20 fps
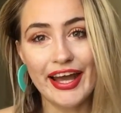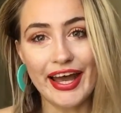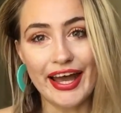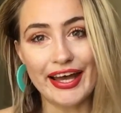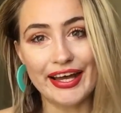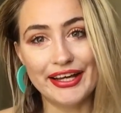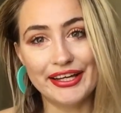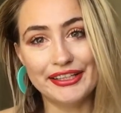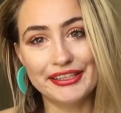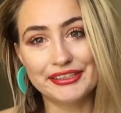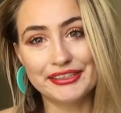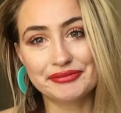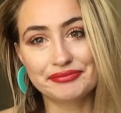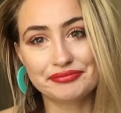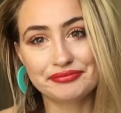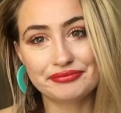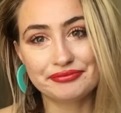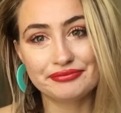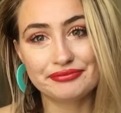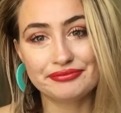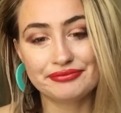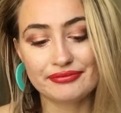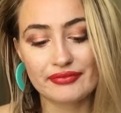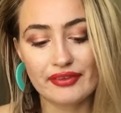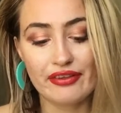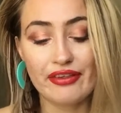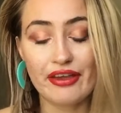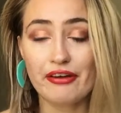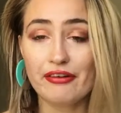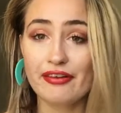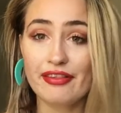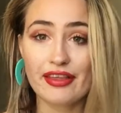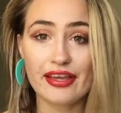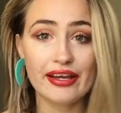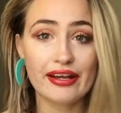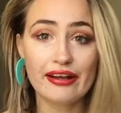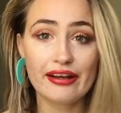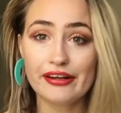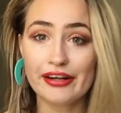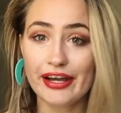So I was
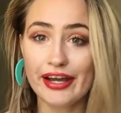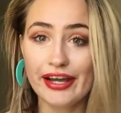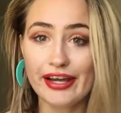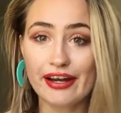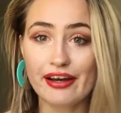all right,